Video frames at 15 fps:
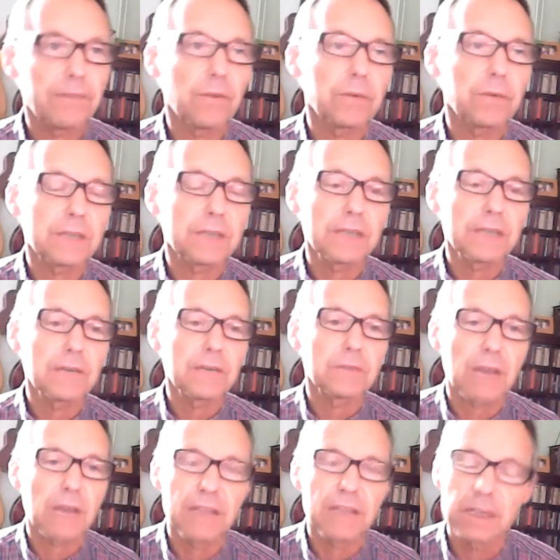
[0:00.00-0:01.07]
it was. I think
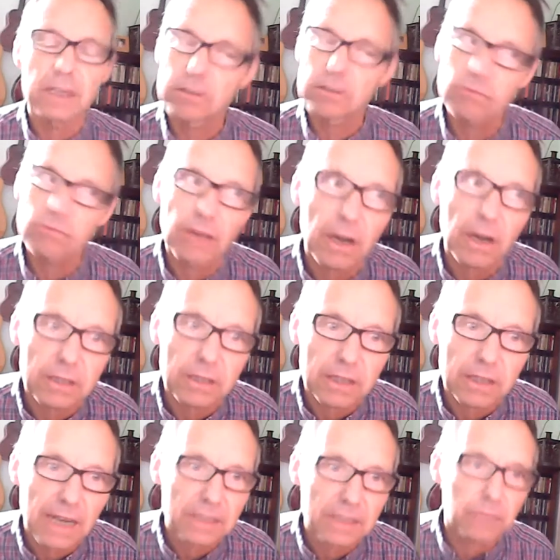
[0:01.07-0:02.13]
it's 3 heart
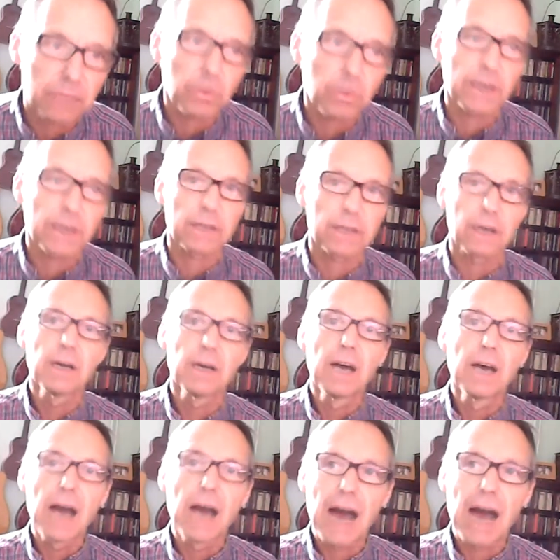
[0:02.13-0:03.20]
attacks and 1 other
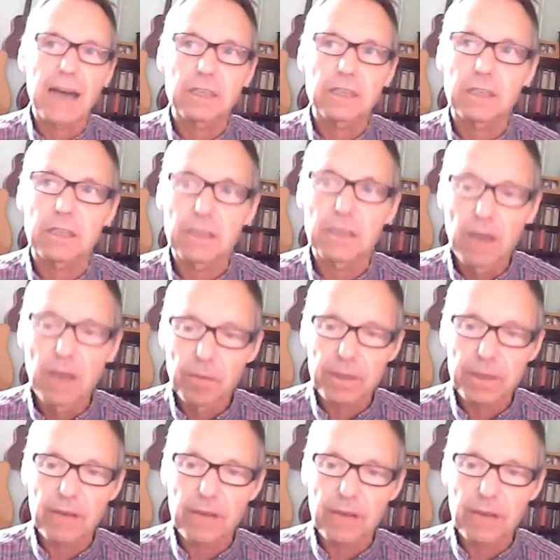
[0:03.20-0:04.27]
accident. But
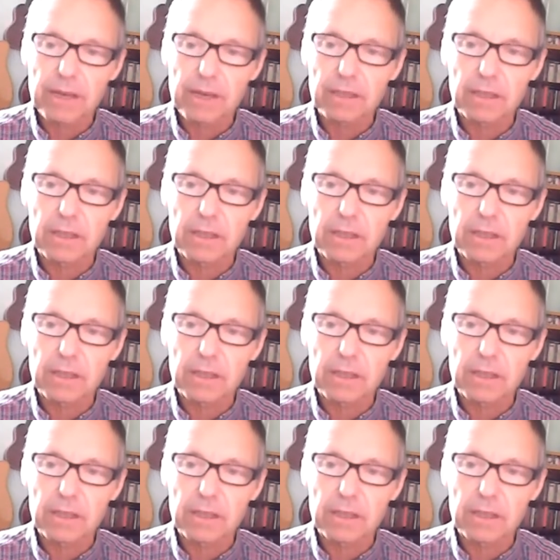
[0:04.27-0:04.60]
they reckon